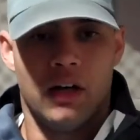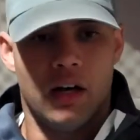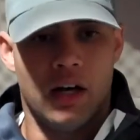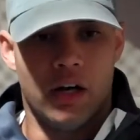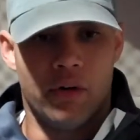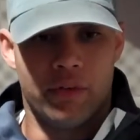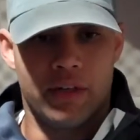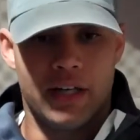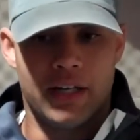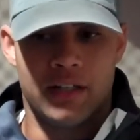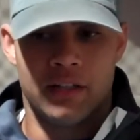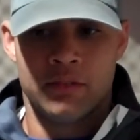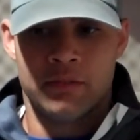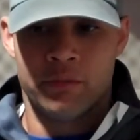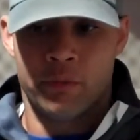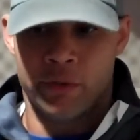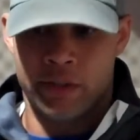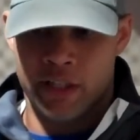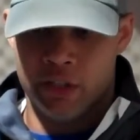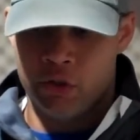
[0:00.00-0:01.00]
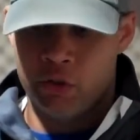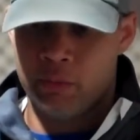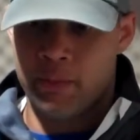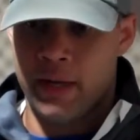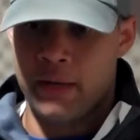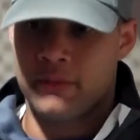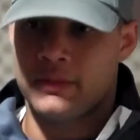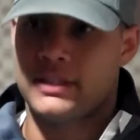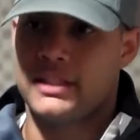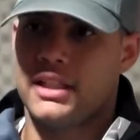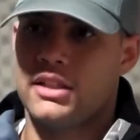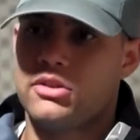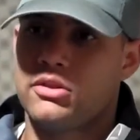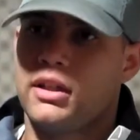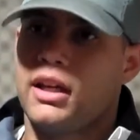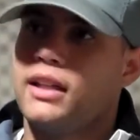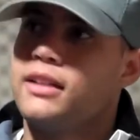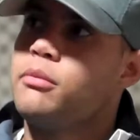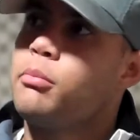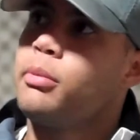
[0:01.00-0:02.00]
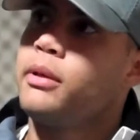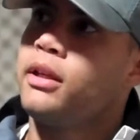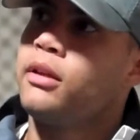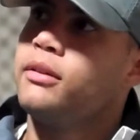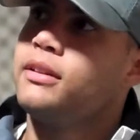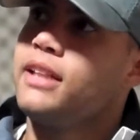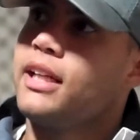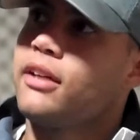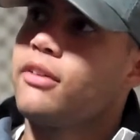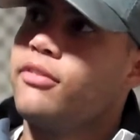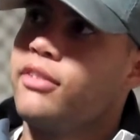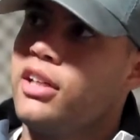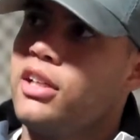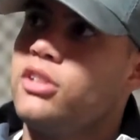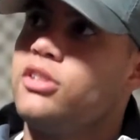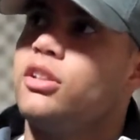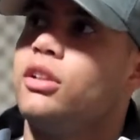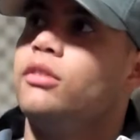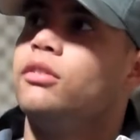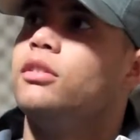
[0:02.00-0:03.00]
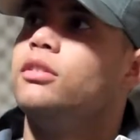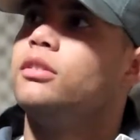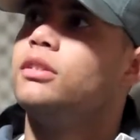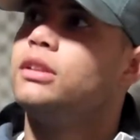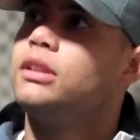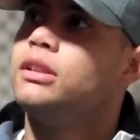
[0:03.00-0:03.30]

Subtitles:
When they do make mistakes, you got to be able to take advantage of it.